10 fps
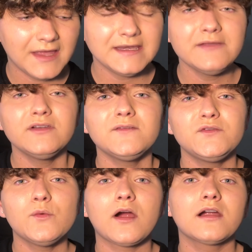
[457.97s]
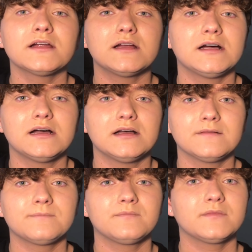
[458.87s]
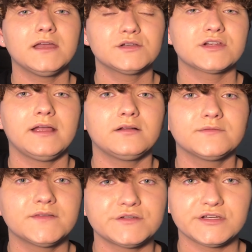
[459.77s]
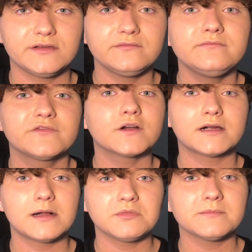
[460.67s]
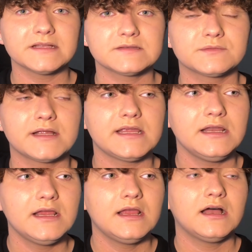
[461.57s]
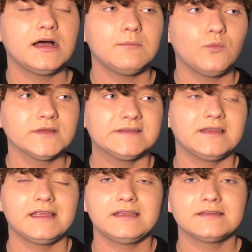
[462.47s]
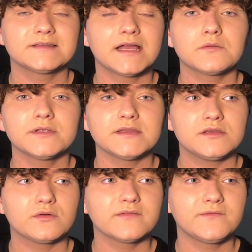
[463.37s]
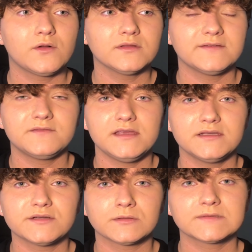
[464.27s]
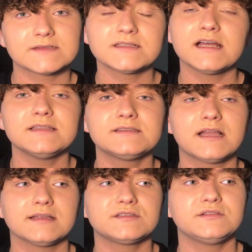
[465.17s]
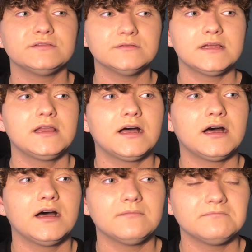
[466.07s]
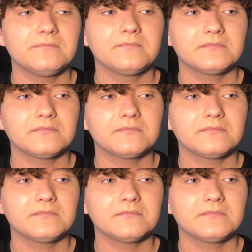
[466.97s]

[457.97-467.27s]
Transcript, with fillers: And even if you are uh, a child fishing for compliments, right? Um, once again, it's not really your fault if the adult decides not to um,